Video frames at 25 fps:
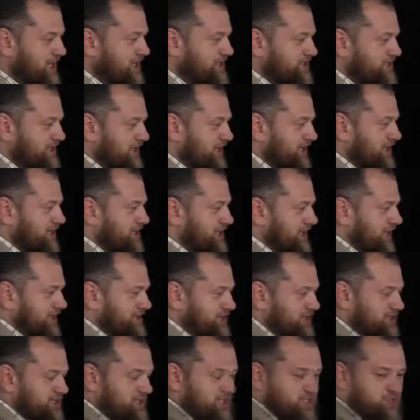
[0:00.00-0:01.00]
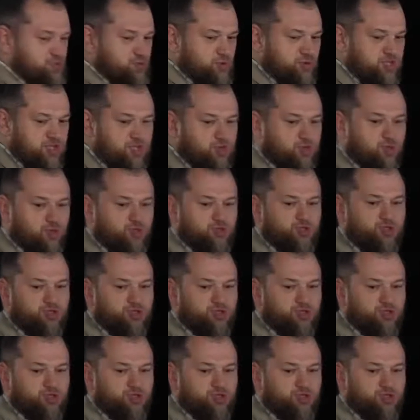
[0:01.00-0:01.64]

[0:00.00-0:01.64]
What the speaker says: They created these, what they call